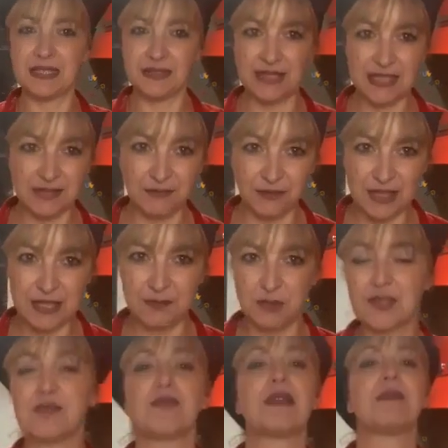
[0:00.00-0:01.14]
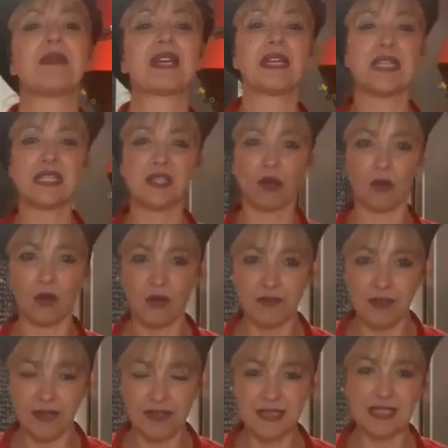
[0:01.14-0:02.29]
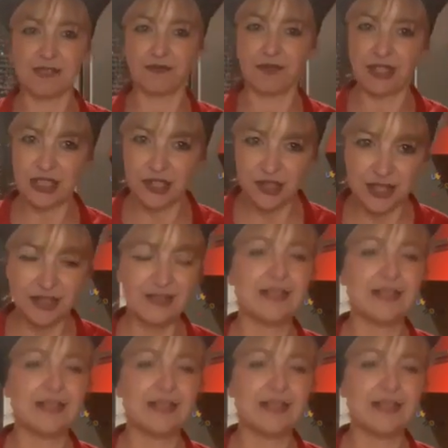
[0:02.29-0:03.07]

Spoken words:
this Facebook streaming is over, is finished.